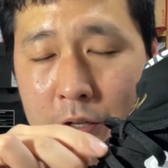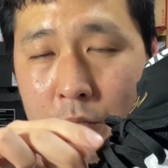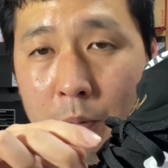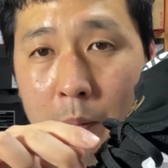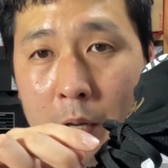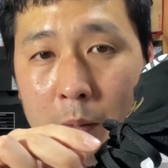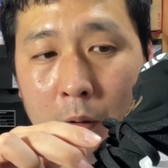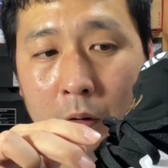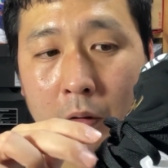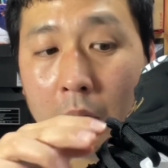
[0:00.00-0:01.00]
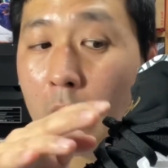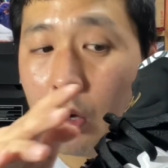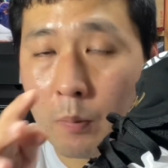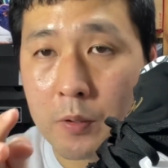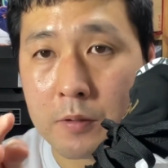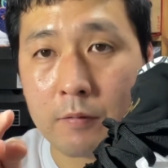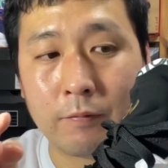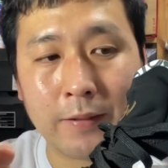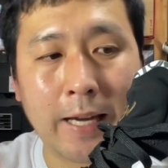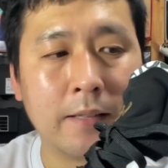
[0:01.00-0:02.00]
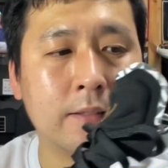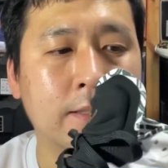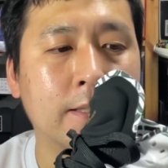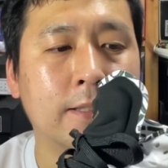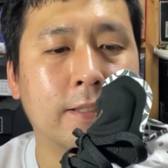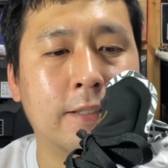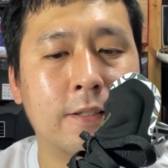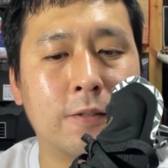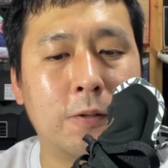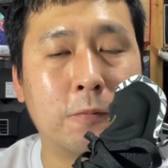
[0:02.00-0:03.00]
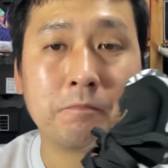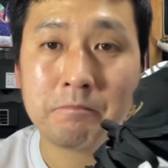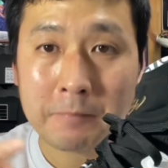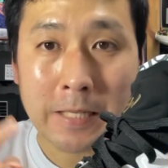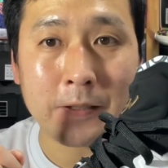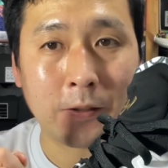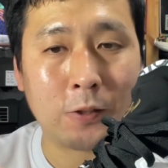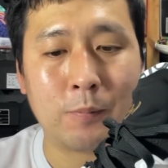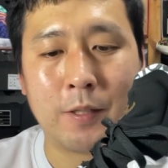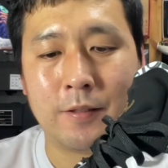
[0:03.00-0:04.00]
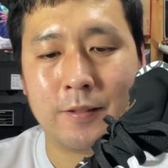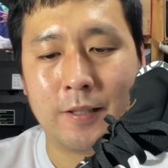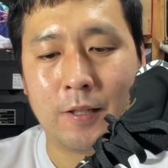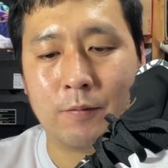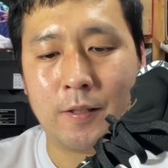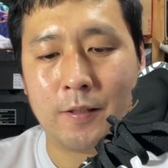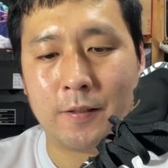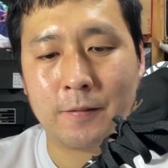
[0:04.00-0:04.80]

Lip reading: super minimal, almost flat. So that's a little bit of an